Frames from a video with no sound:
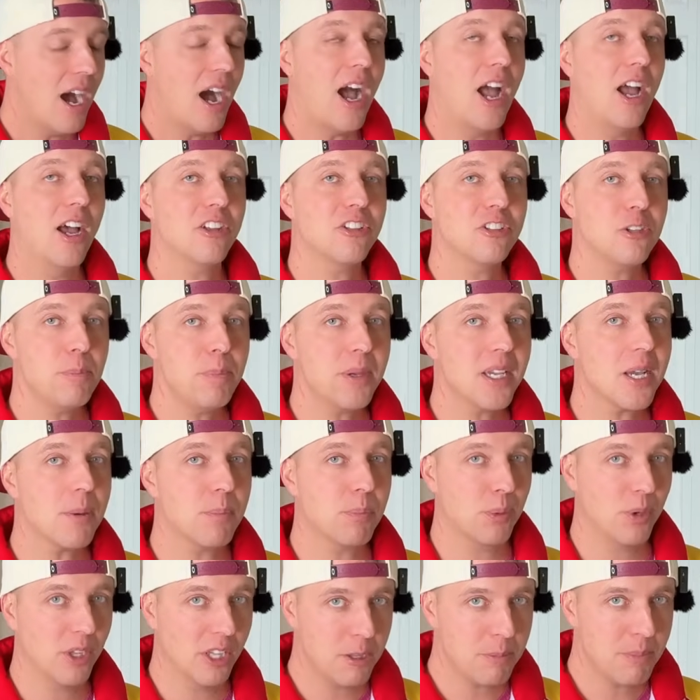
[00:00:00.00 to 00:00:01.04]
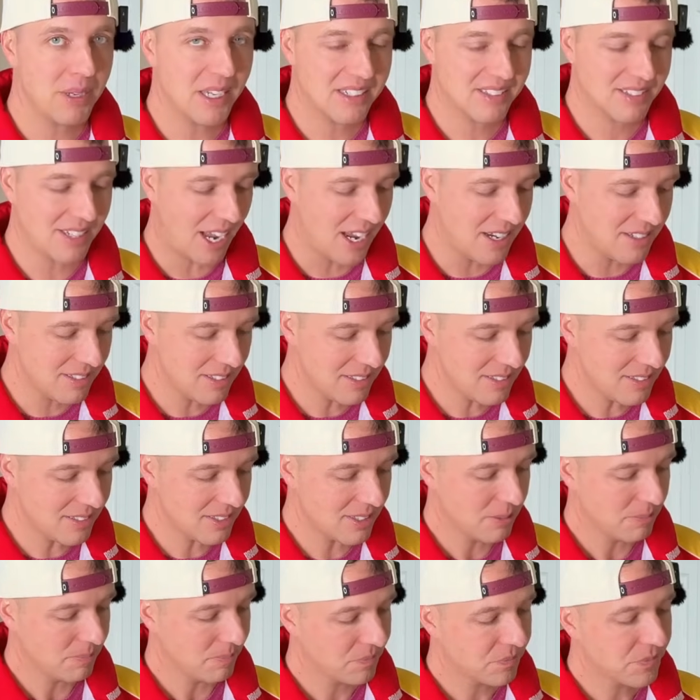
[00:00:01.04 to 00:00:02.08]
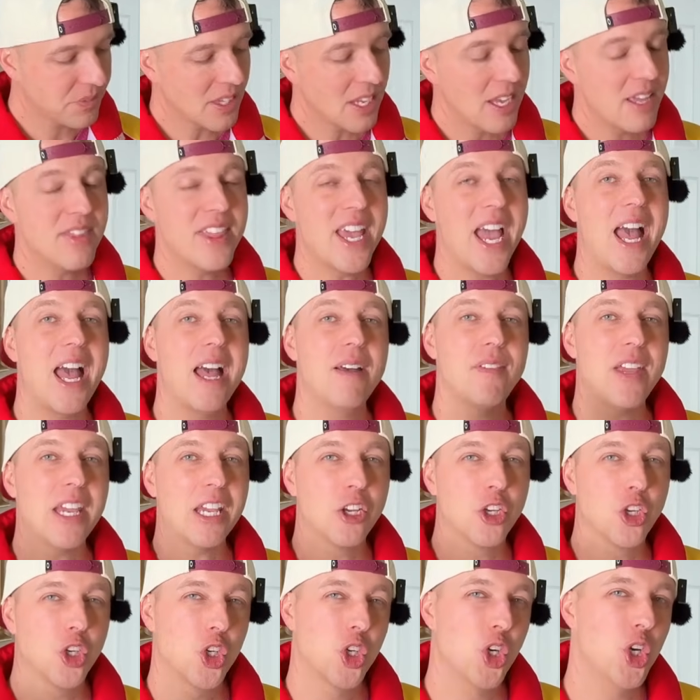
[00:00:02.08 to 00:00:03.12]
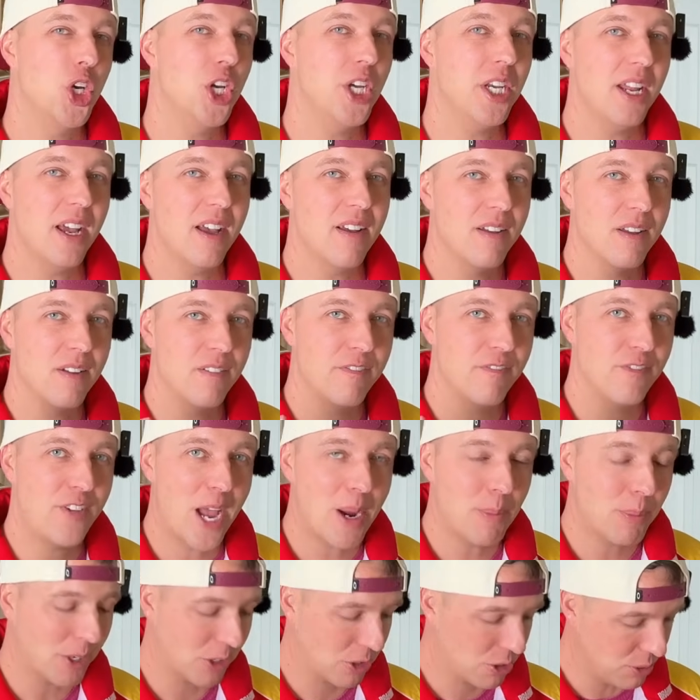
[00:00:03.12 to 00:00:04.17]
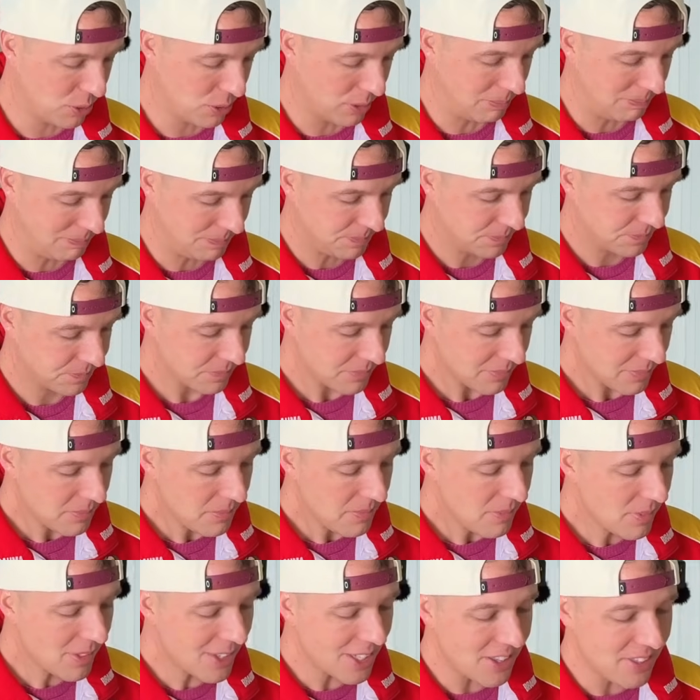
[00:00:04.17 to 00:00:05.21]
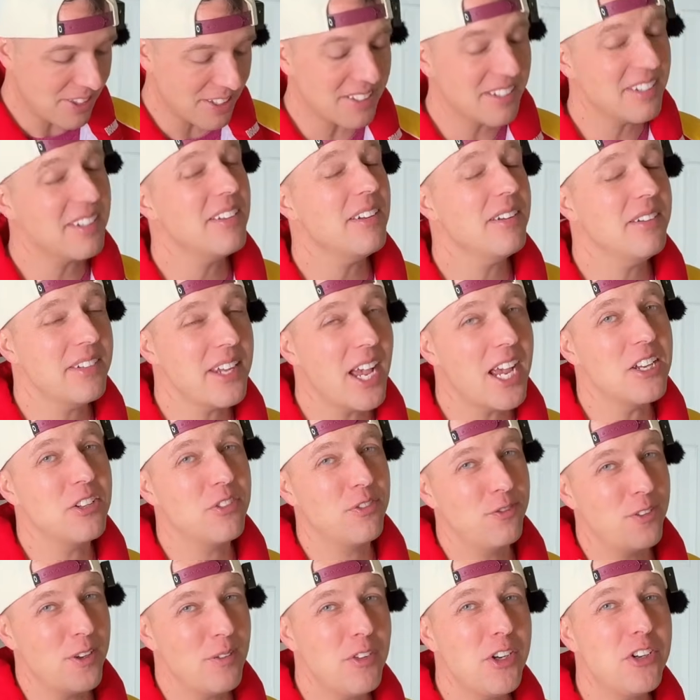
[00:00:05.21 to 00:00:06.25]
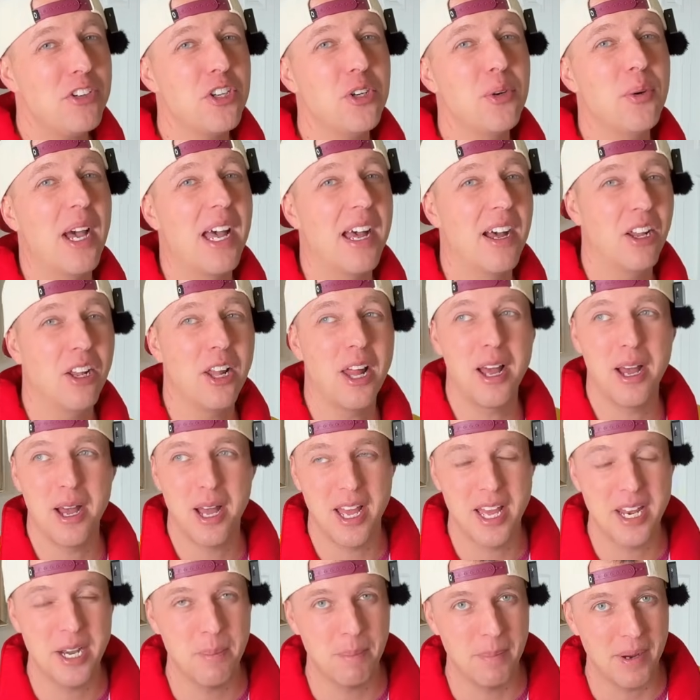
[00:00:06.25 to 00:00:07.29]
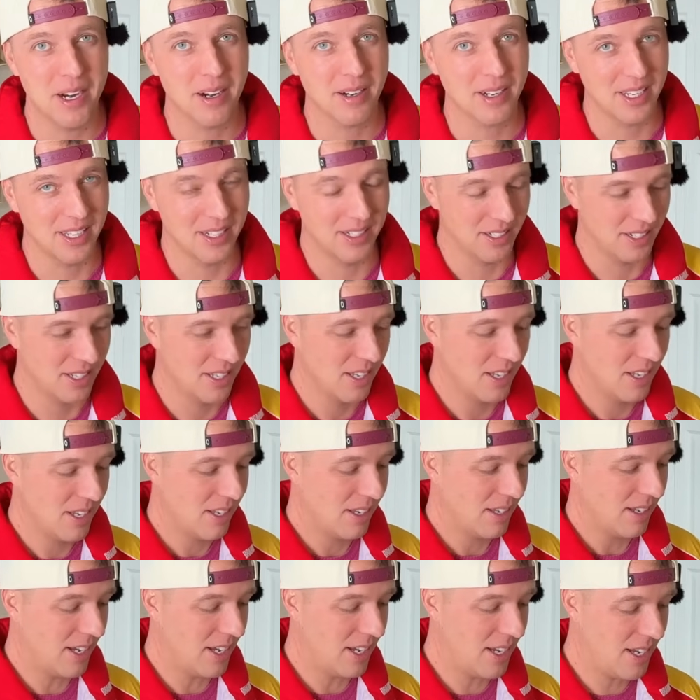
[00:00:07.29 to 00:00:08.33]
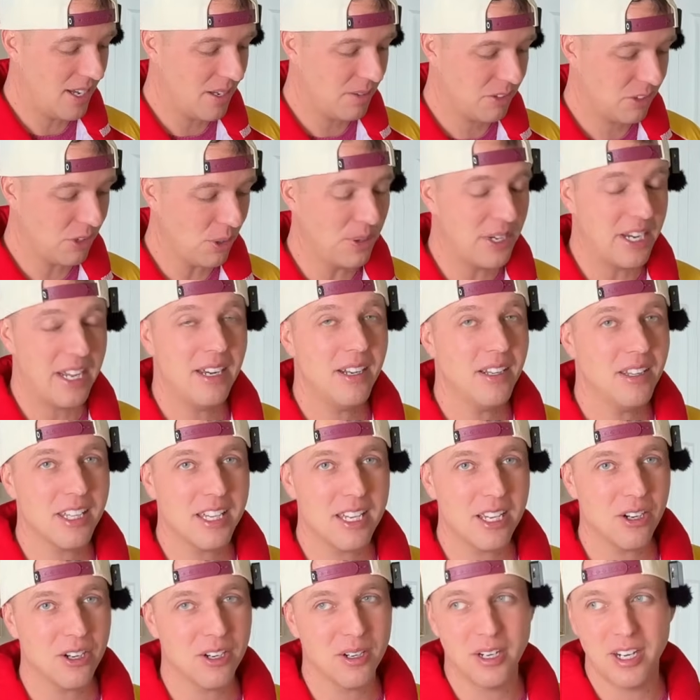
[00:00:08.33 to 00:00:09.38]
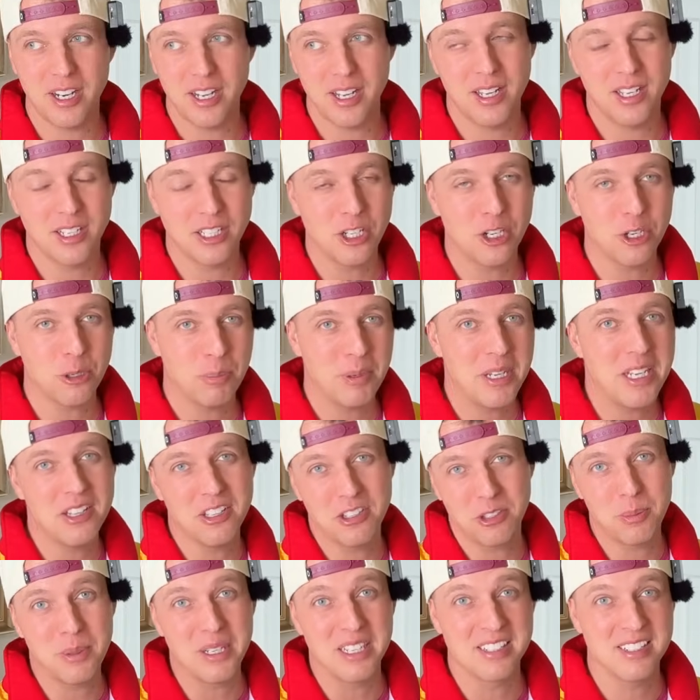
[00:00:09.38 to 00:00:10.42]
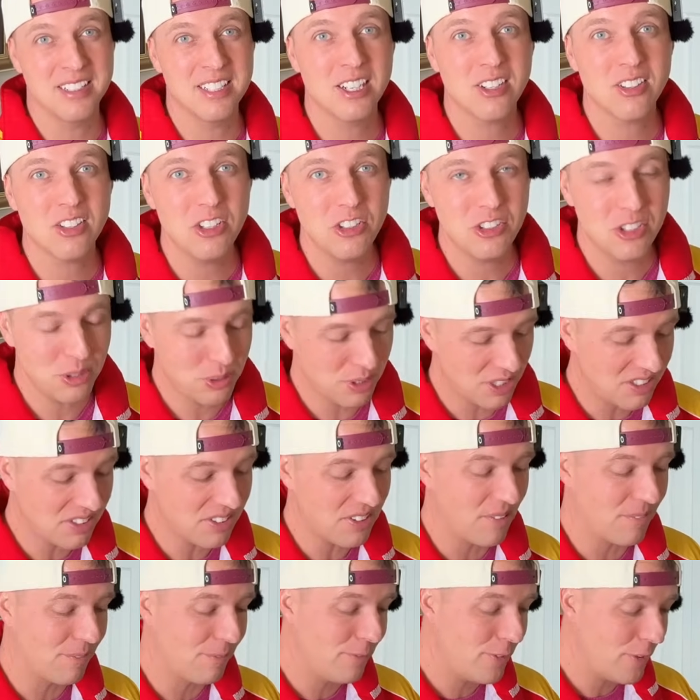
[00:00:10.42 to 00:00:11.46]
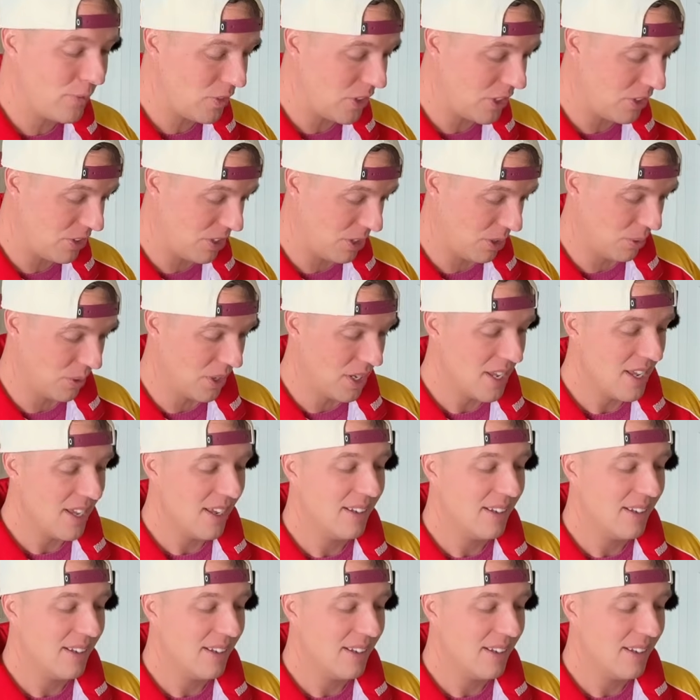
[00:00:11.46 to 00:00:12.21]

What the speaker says: I also pick up really big sizes that have a good fabric to them. This is a size 52L in American. So in Italy or European, this would be a 62. This is a 52.